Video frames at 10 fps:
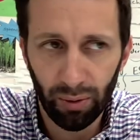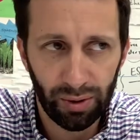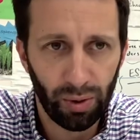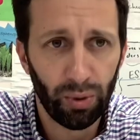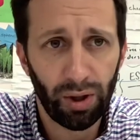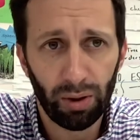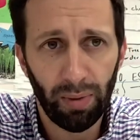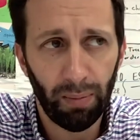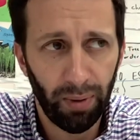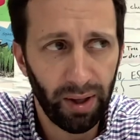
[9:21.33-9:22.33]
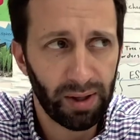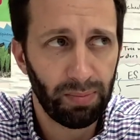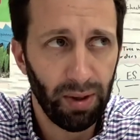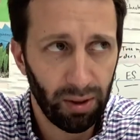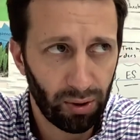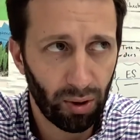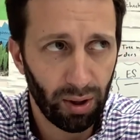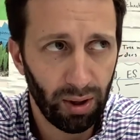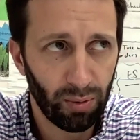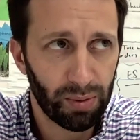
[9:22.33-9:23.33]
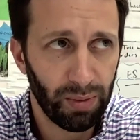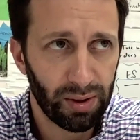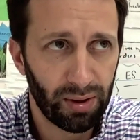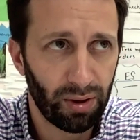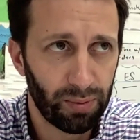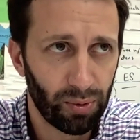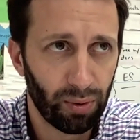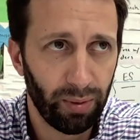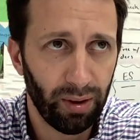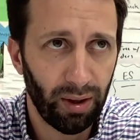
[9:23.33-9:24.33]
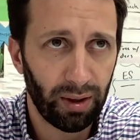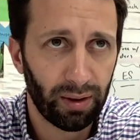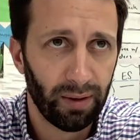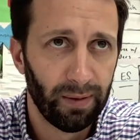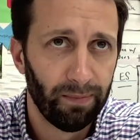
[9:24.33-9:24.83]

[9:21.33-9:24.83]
so we talk about plants being green, which means they're absorbing like